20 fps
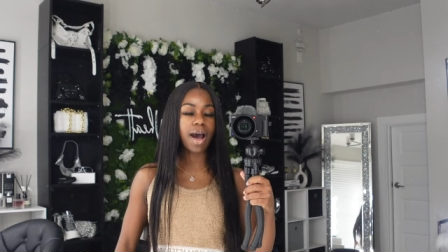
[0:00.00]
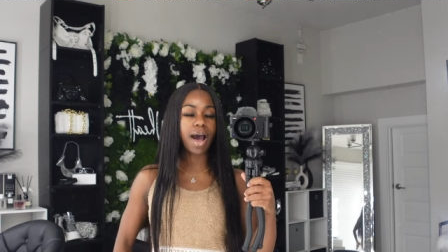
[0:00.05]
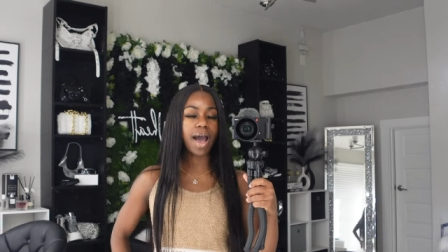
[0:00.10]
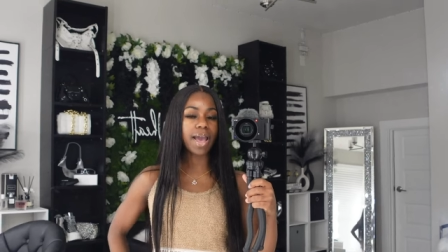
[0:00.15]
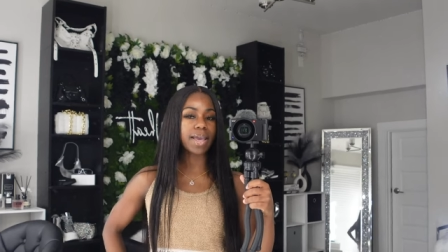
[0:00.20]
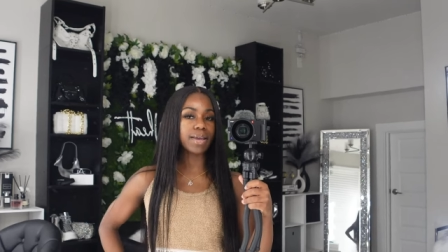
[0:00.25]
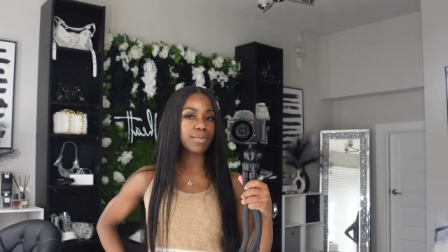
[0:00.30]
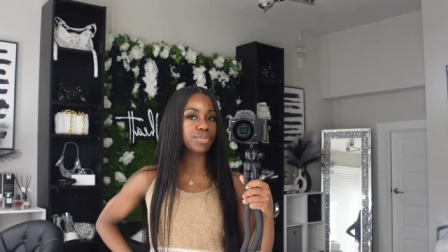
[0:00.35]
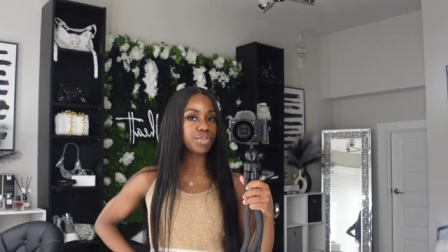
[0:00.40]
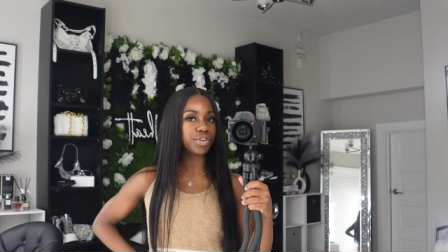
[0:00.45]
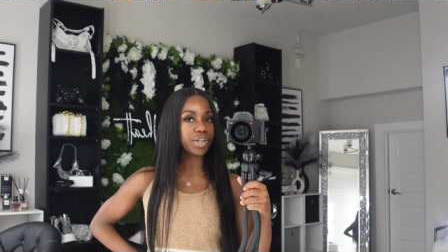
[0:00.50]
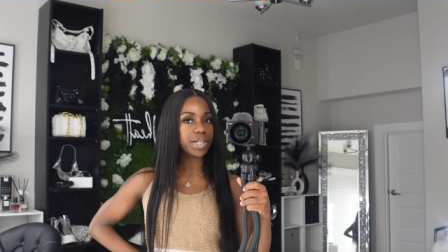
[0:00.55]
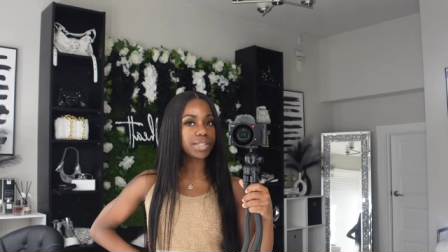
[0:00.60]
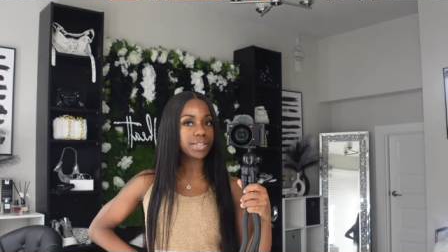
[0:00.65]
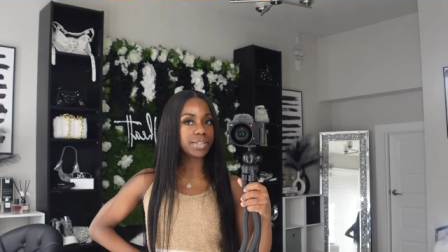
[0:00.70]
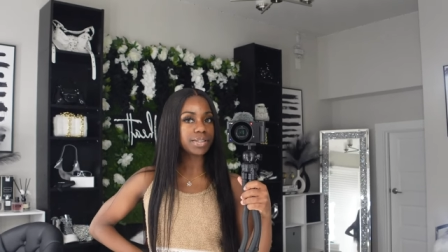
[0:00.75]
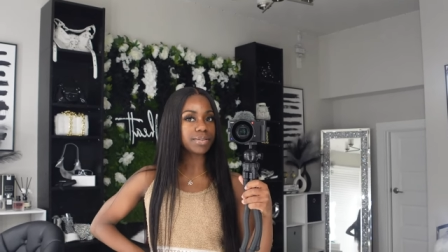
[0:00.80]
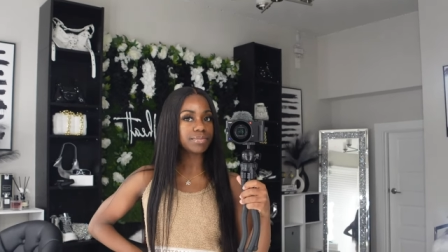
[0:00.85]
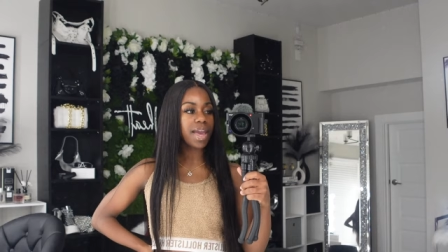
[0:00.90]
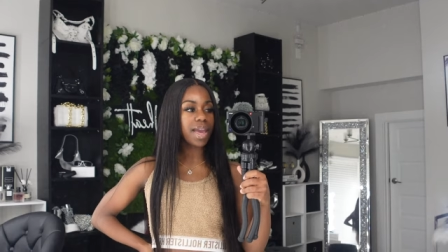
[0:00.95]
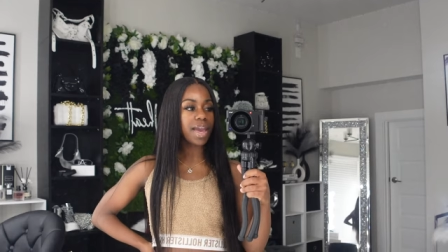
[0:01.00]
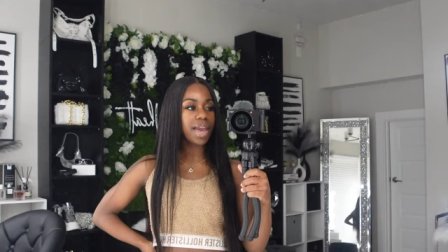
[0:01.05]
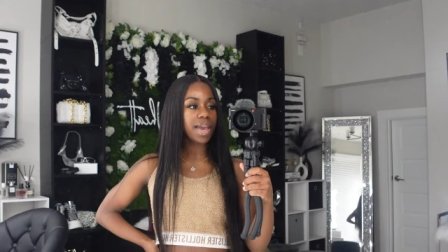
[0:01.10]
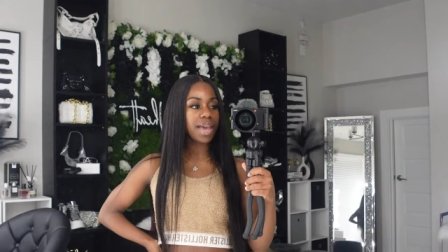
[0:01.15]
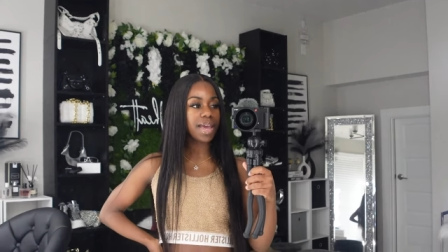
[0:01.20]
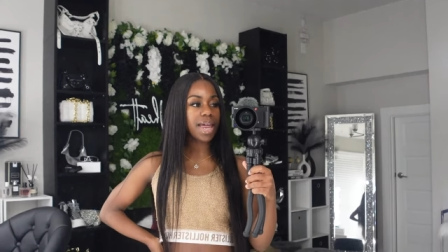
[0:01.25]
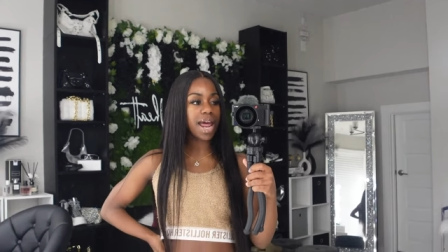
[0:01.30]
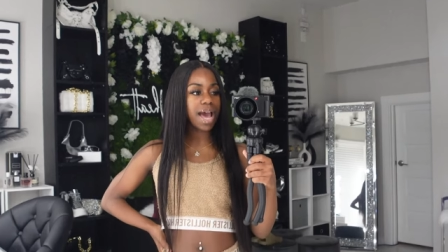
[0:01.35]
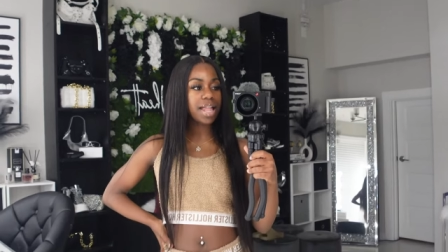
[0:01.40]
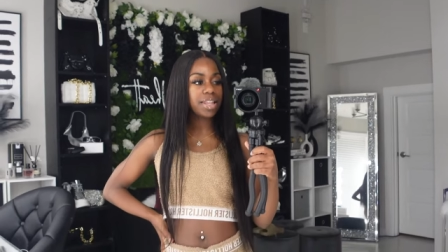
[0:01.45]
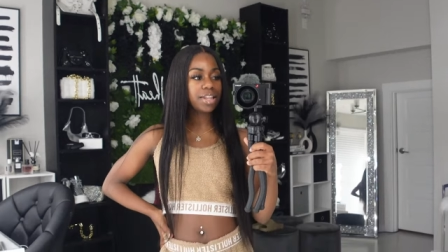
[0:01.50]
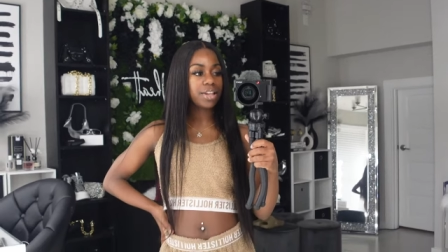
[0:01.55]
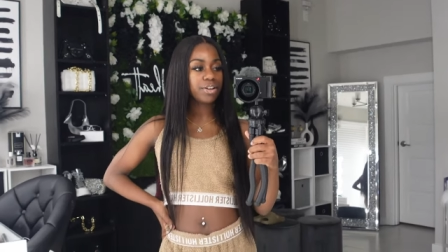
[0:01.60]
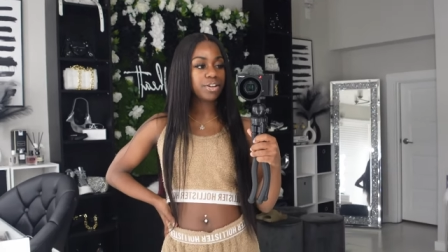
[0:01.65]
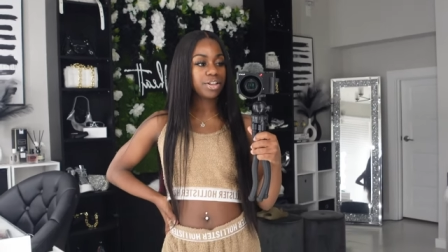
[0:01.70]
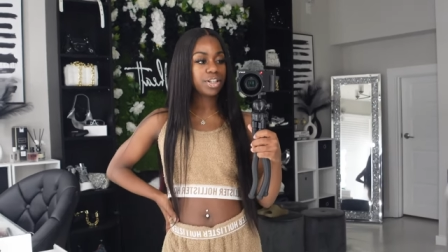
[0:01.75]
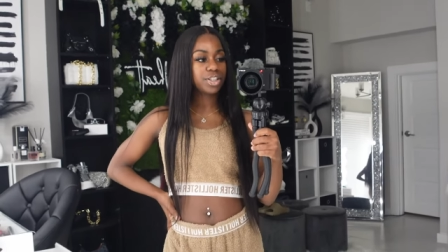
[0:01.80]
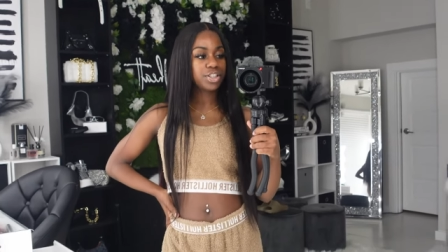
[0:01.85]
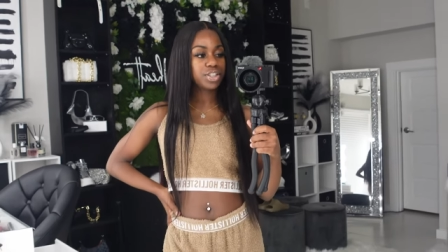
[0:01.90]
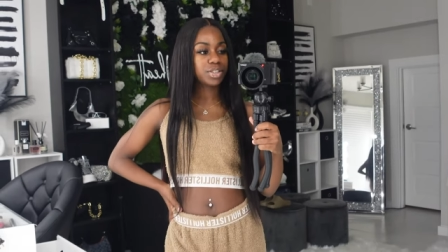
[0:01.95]
I am dressed and I
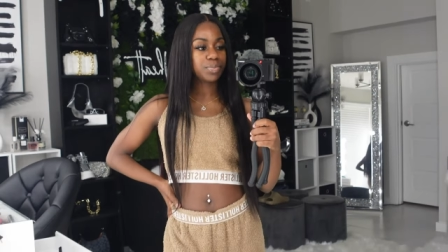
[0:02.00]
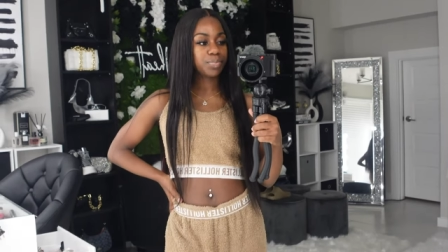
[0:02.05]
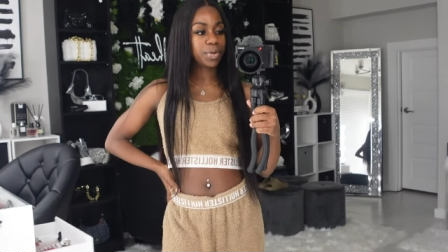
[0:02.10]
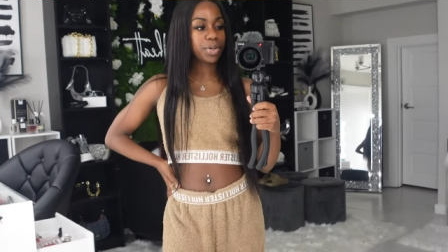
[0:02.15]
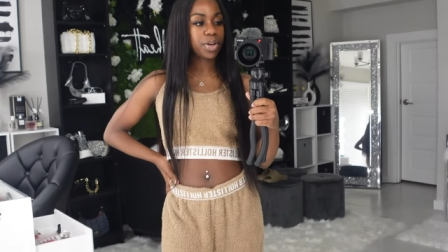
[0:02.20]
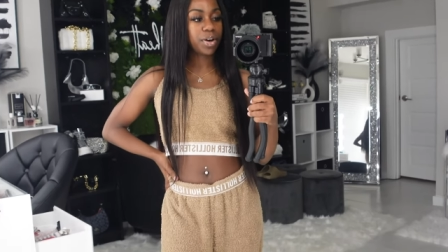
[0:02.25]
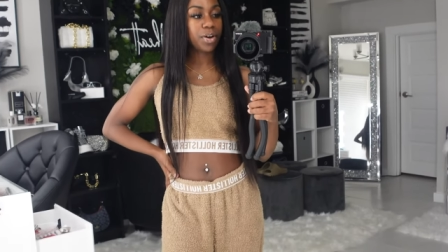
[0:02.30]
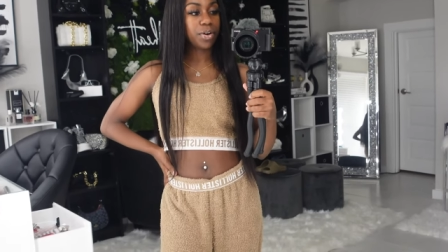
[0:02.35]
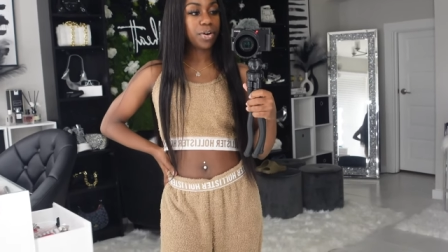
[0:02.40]
literally just put